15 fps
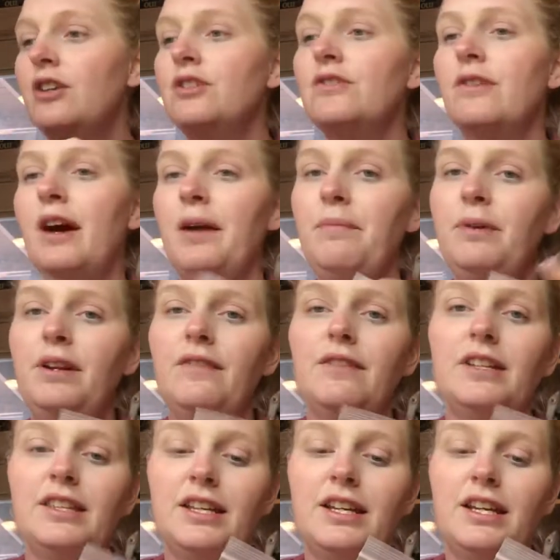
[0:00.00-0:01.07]
So I put
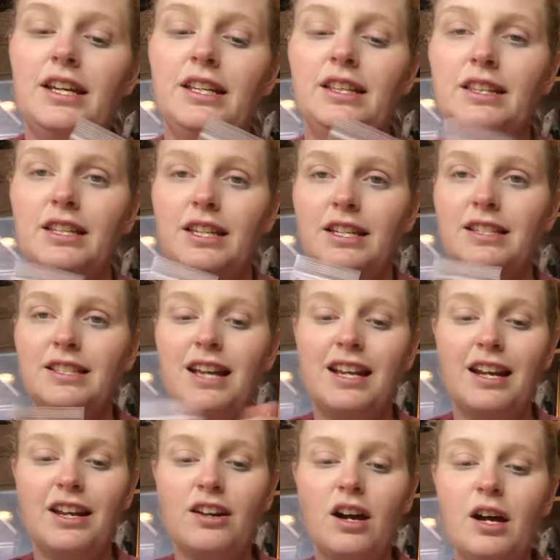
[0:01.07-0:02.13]
everything in these
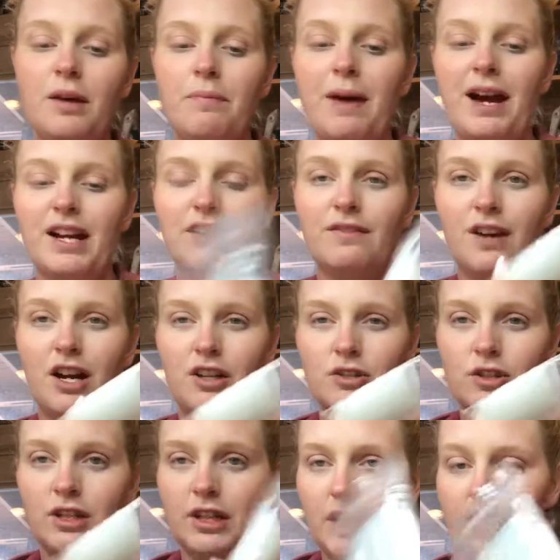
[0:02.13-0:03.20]
and I got a pack of
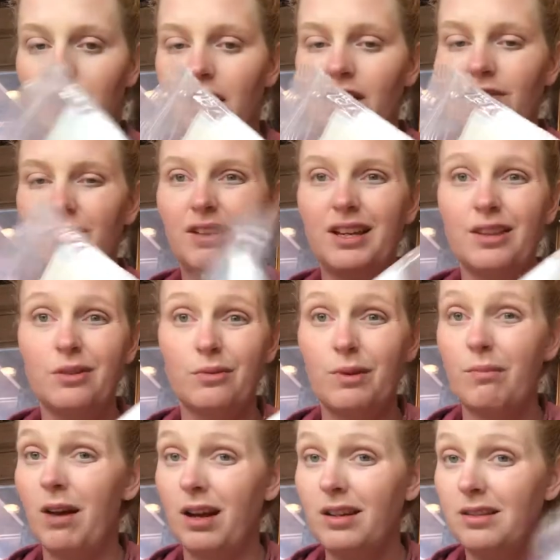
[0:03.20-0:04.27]
100, I think for like three
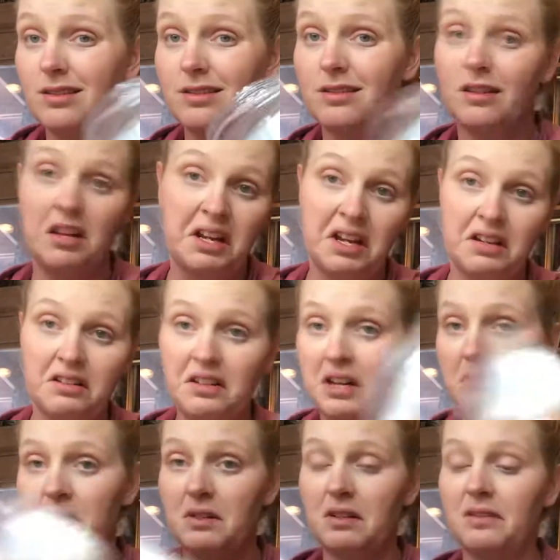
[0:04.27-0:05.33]
bucks, again on
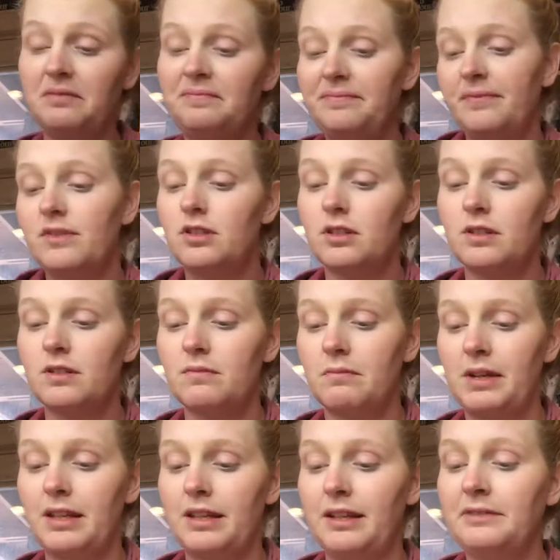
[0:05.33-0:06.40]
Amazon, it's just
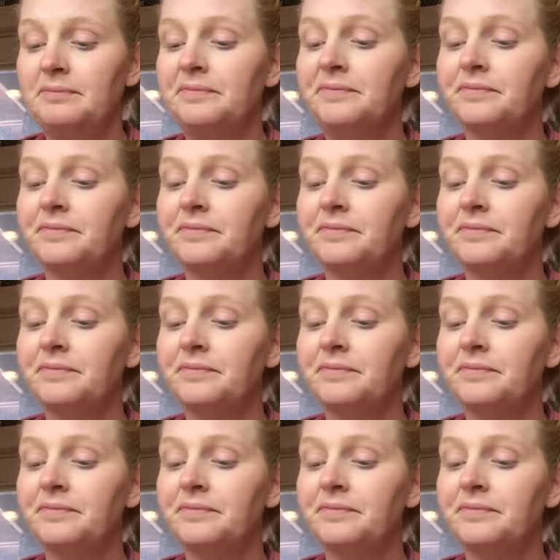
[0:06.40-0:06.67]
my thing.